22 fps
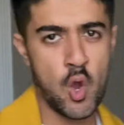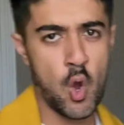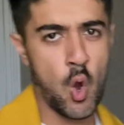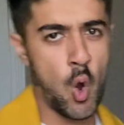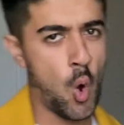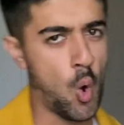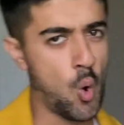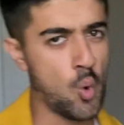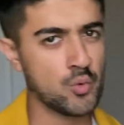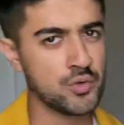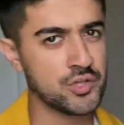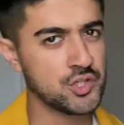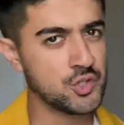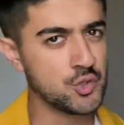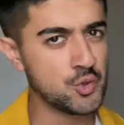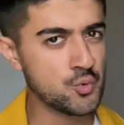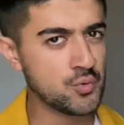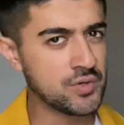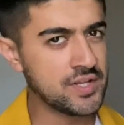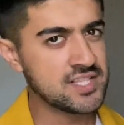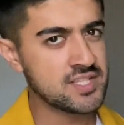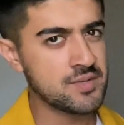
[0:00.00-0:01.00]
oh, you
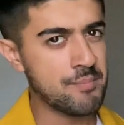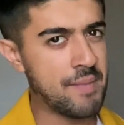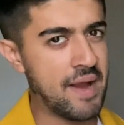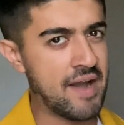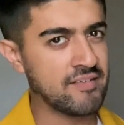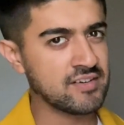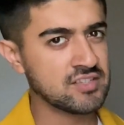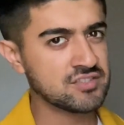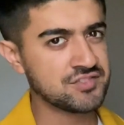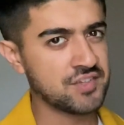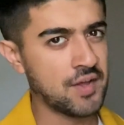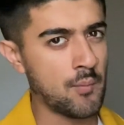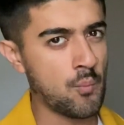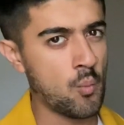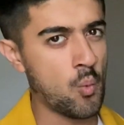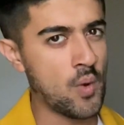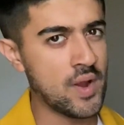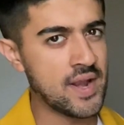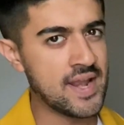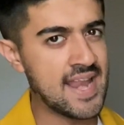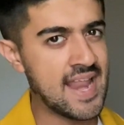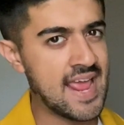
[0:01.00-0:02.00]
need to marry
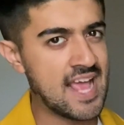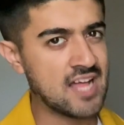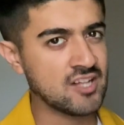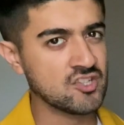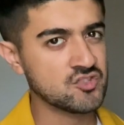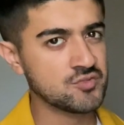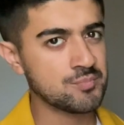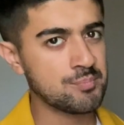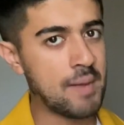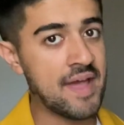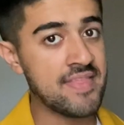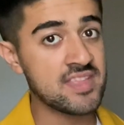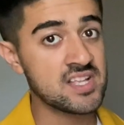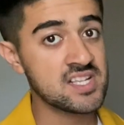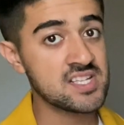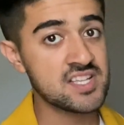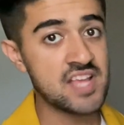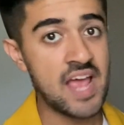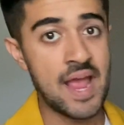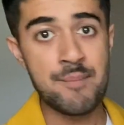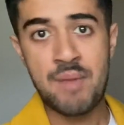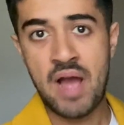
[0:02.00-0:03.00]
someone else by the
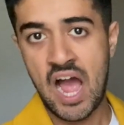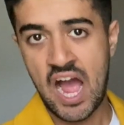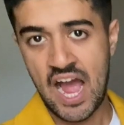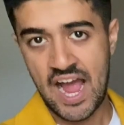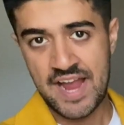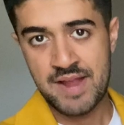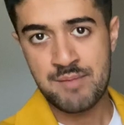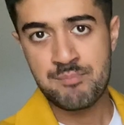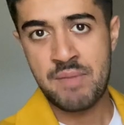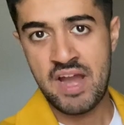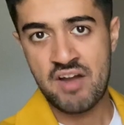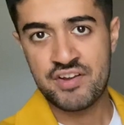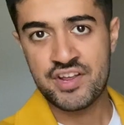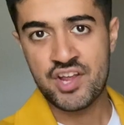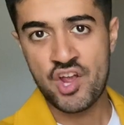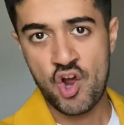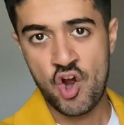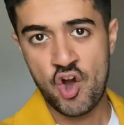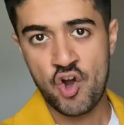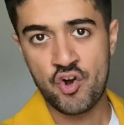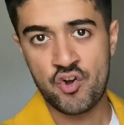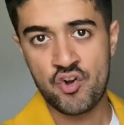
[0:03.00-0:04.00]
time I marry
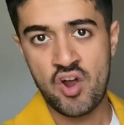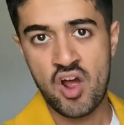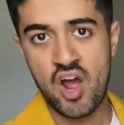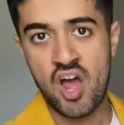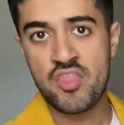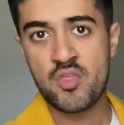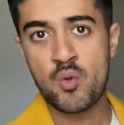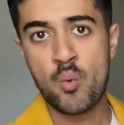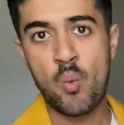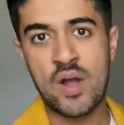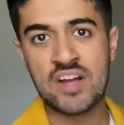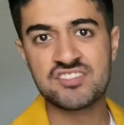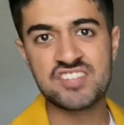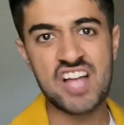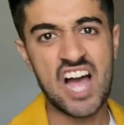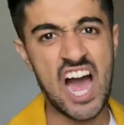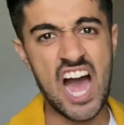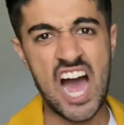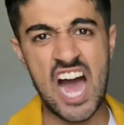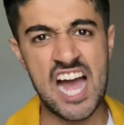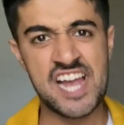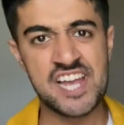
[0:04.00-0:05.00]
her. Otherwise,
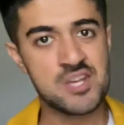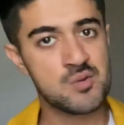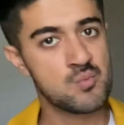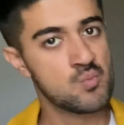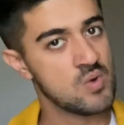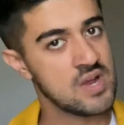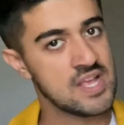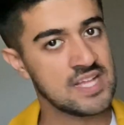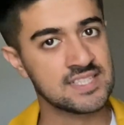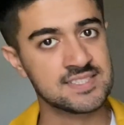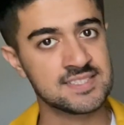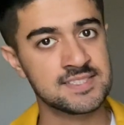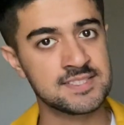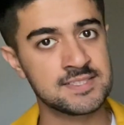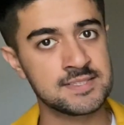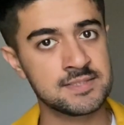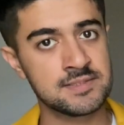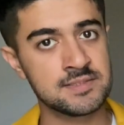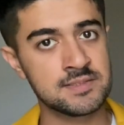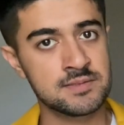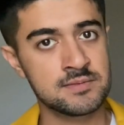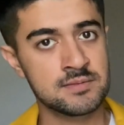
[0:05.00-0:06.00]
I will. And
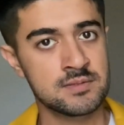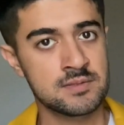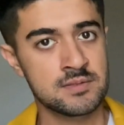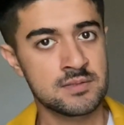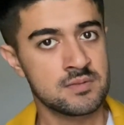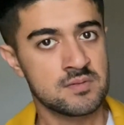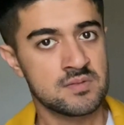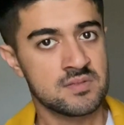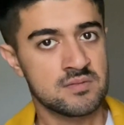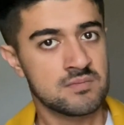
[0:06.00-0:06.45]
this is the worst part.